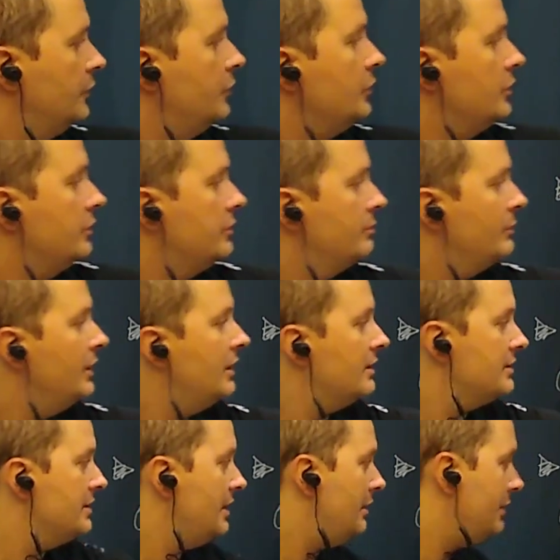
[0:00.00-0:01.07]
Good,
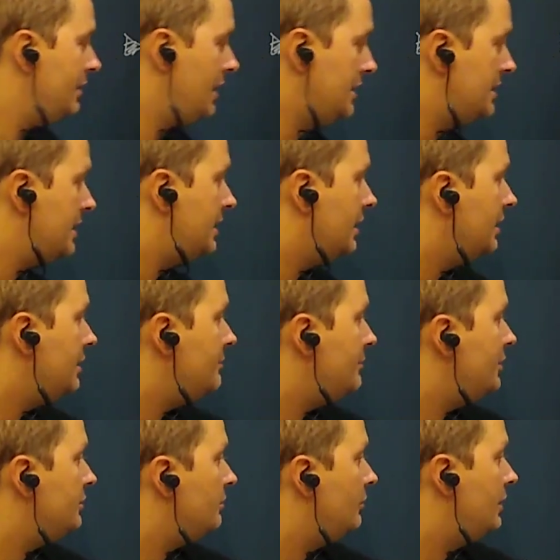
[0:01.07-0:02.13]
because now I can take a
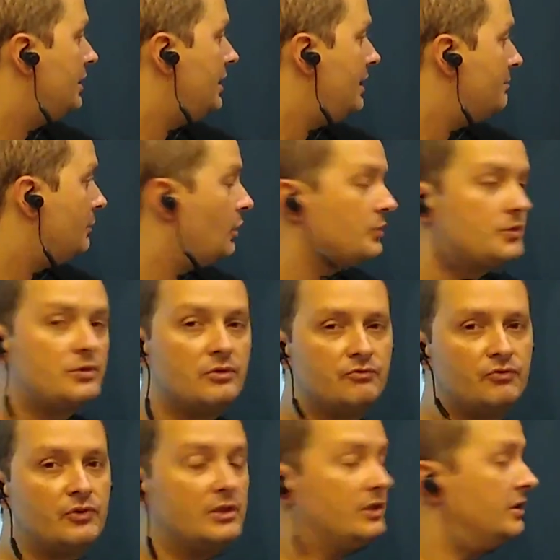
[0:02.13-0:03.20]
limit when m goes to
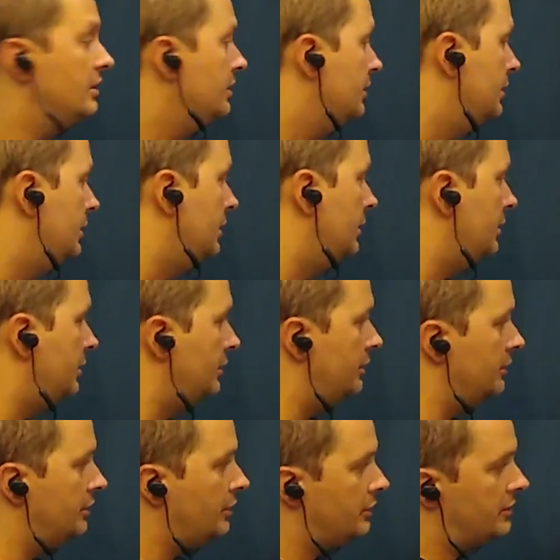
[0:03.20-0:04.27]
infinity.
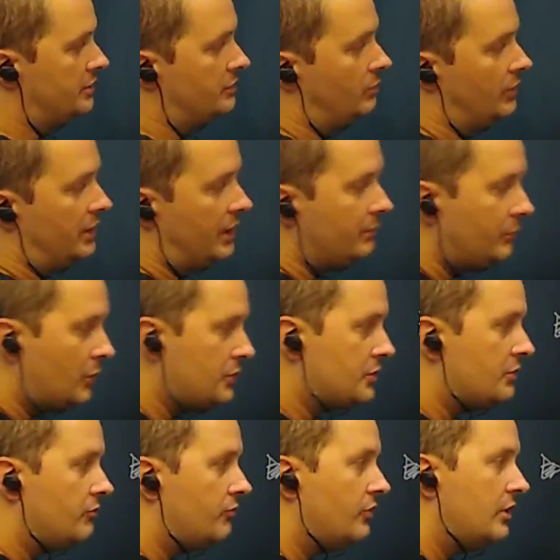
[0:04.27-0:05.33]
Notice, when m
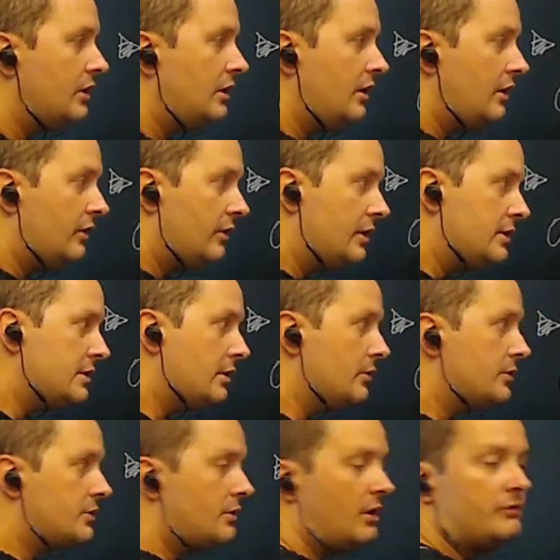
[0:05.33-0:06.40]
goes to infinity, this
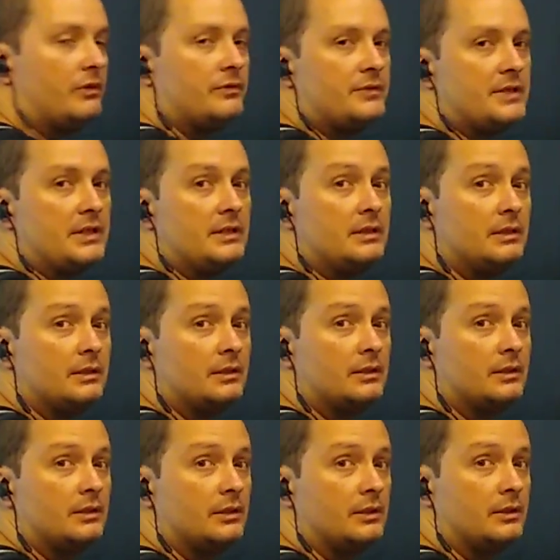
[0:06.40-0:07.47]
goes to f of t.
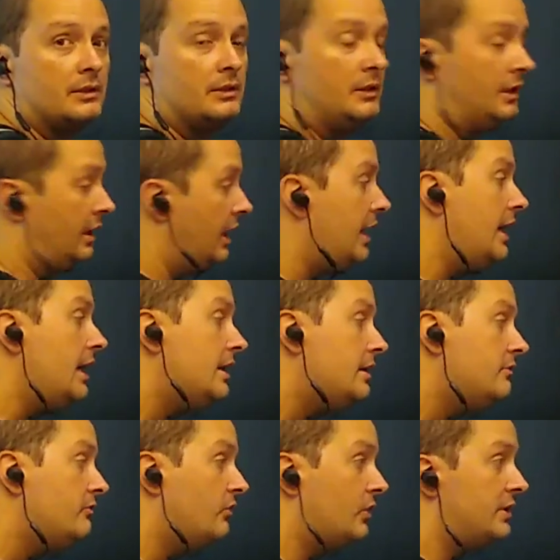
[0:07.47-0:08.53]

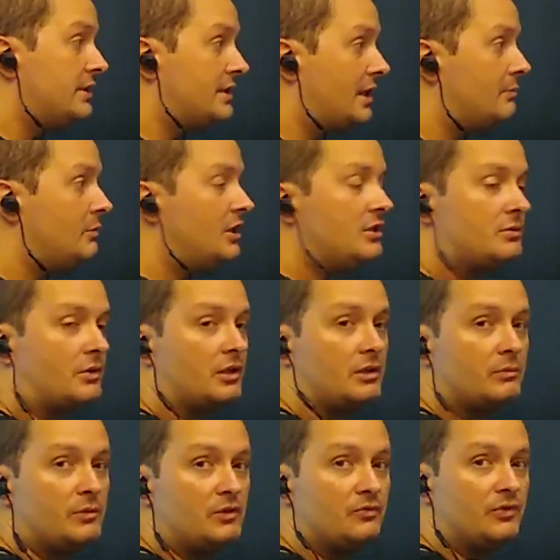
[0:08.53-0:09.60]
And for the time being, is
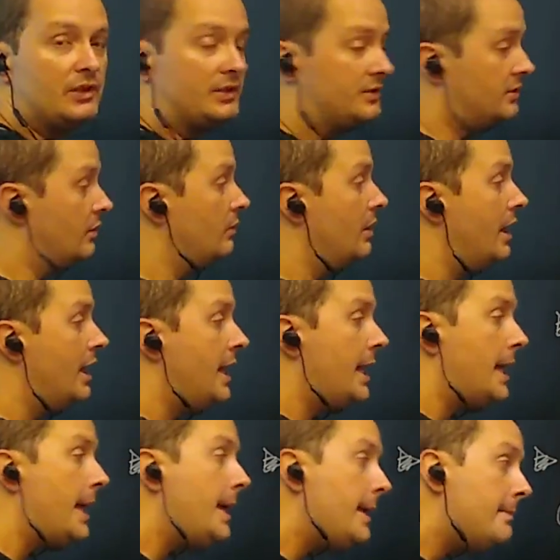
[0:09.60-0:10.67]
going to be fixed. So
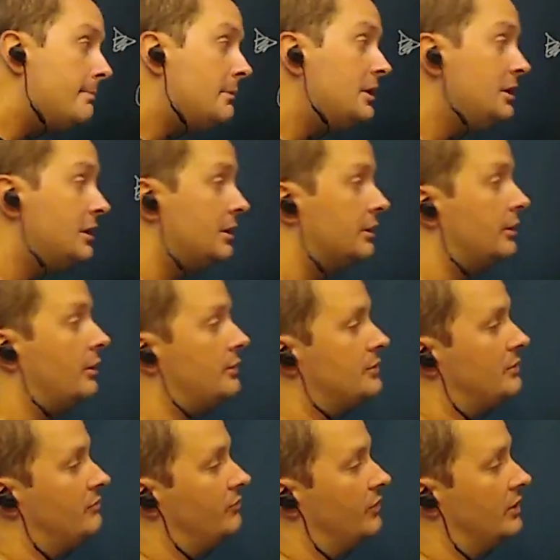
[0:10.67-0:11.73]
m
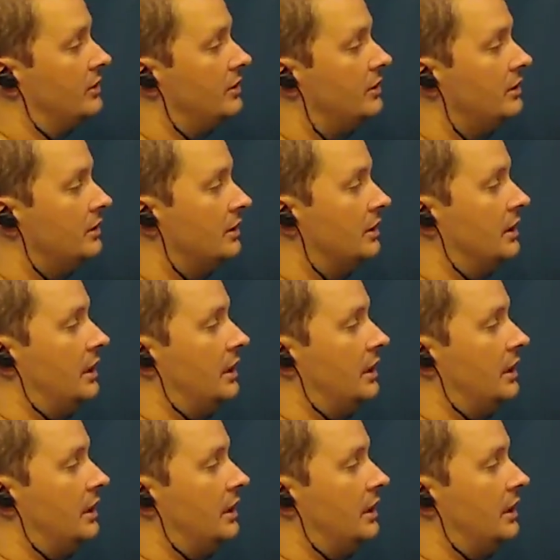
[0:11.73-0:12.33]
goes to infinity.